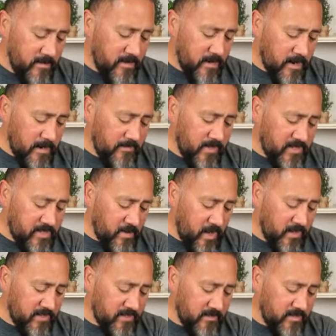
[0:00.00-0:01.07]
of the
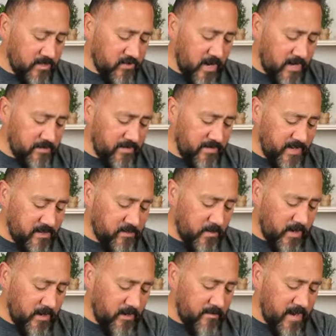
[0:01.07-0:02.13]
smallest of the tribes of
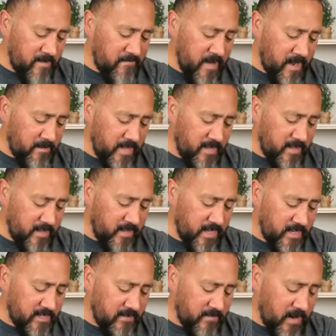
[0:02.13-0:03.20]
Israel, and my family the
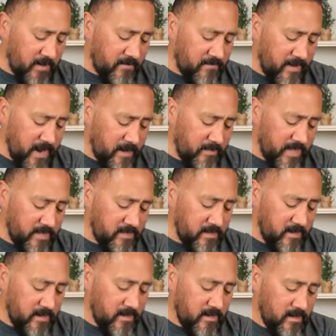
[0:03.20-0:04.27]
least of all the
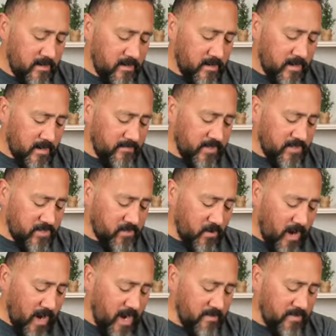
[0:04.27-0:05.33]
families of the
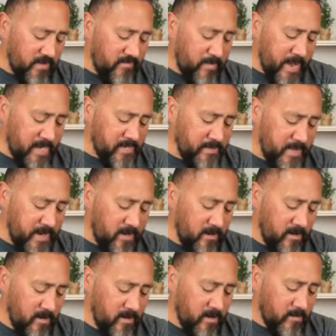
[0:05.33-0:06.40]
tribe of
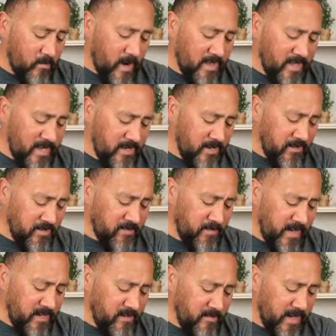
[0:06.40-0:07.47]
Benjamin? Why then do you
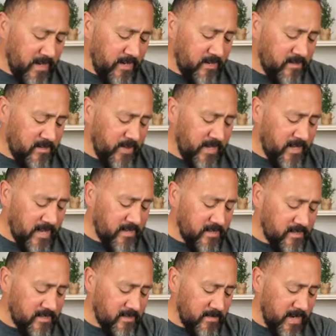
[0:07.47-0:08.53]
speak to me, speak like
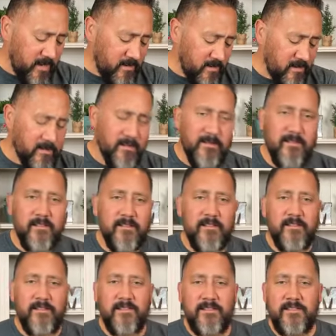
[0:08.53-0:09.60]
this to me?"
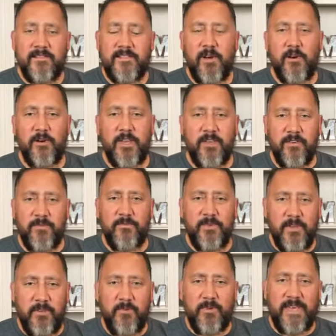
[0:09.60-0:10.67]
So you
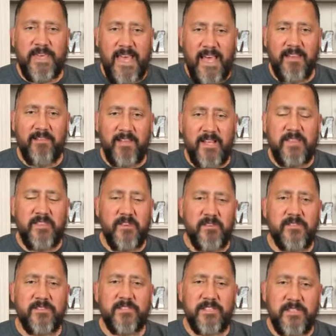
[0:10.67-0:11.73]
you get that
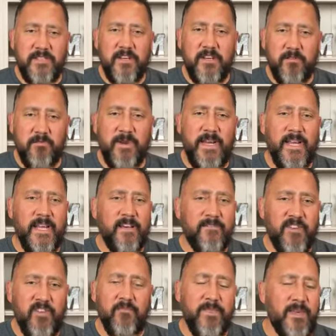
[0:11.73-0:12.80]
there is a degree of
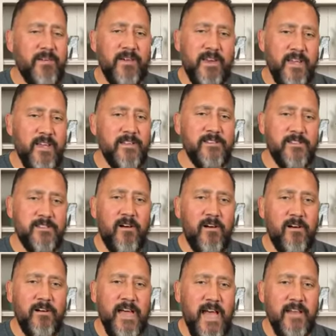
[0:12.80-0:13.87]
humility in
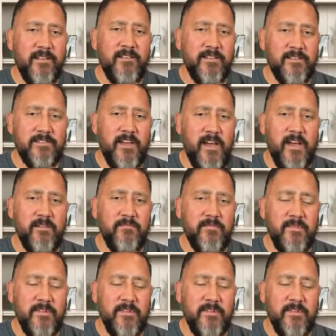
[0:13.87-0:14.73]
Saul at this time.